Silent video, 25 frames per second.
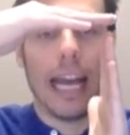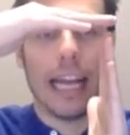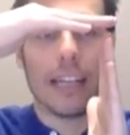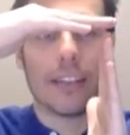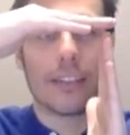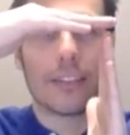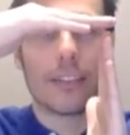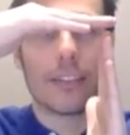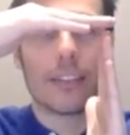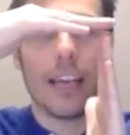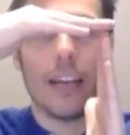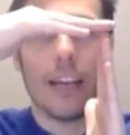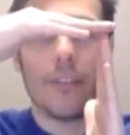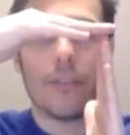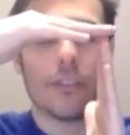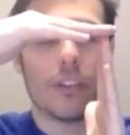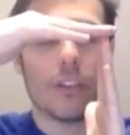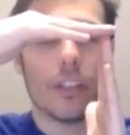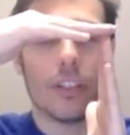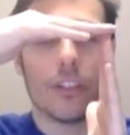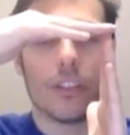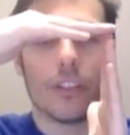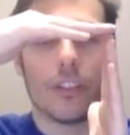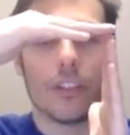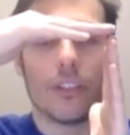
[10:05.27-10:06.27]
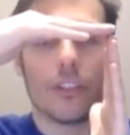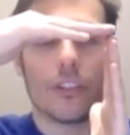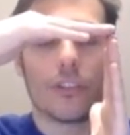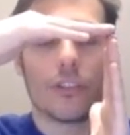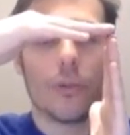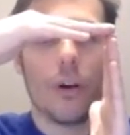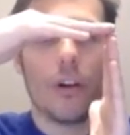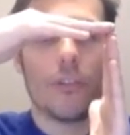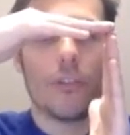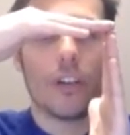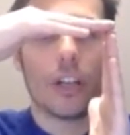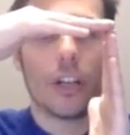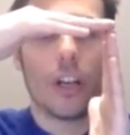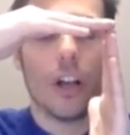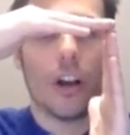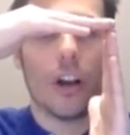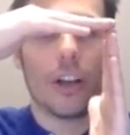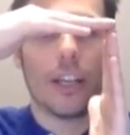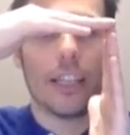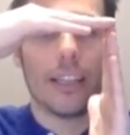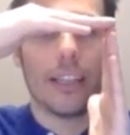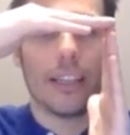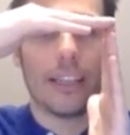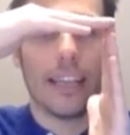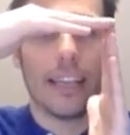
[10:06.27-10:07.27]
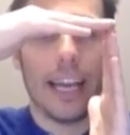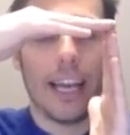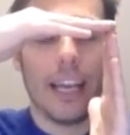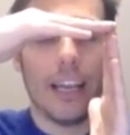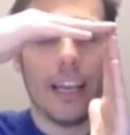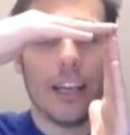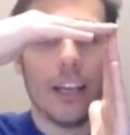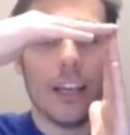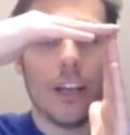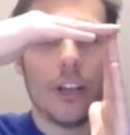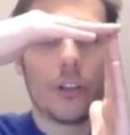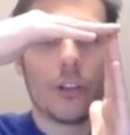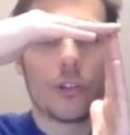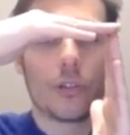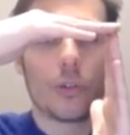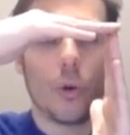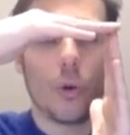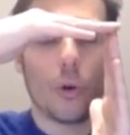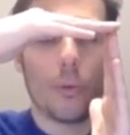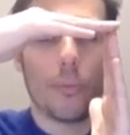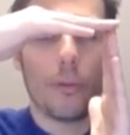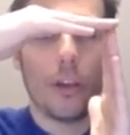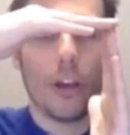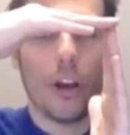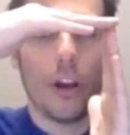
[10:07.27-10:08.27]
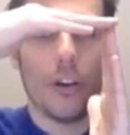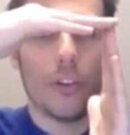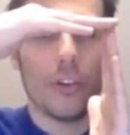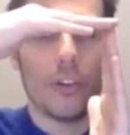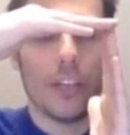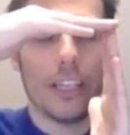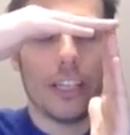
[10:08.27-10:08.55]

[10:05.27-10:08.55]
say, for instance, 12 o'clock in the day, Scorpio is